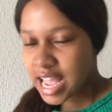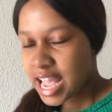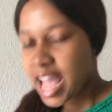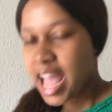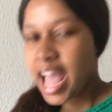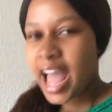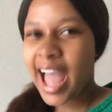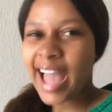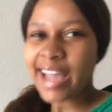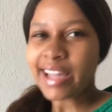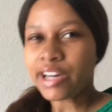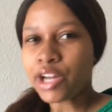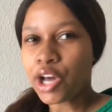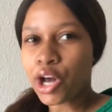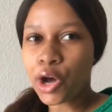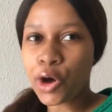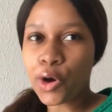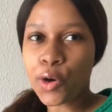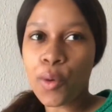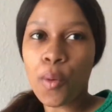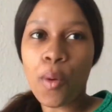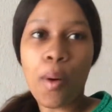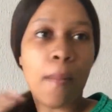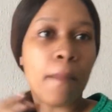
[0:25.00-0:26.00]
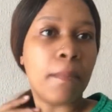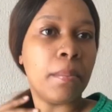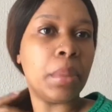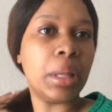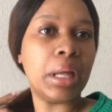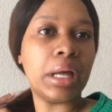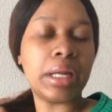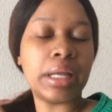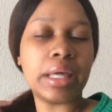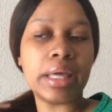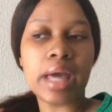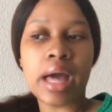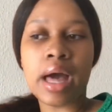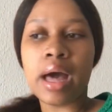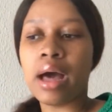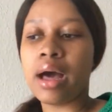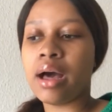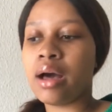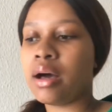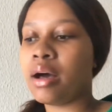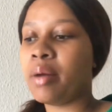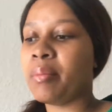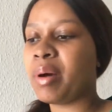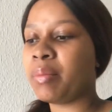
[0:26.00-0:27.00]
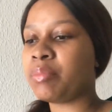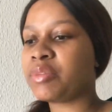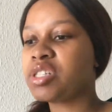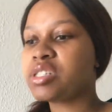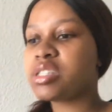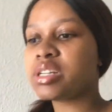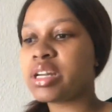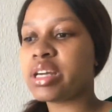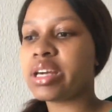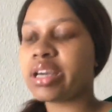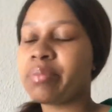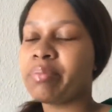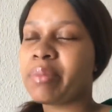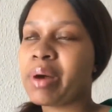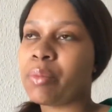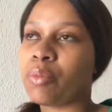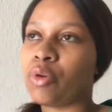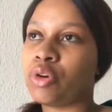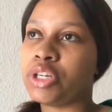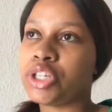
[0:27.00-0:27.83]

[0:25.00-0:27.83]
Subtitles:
I know. But yeah, I'm just gonna get my morning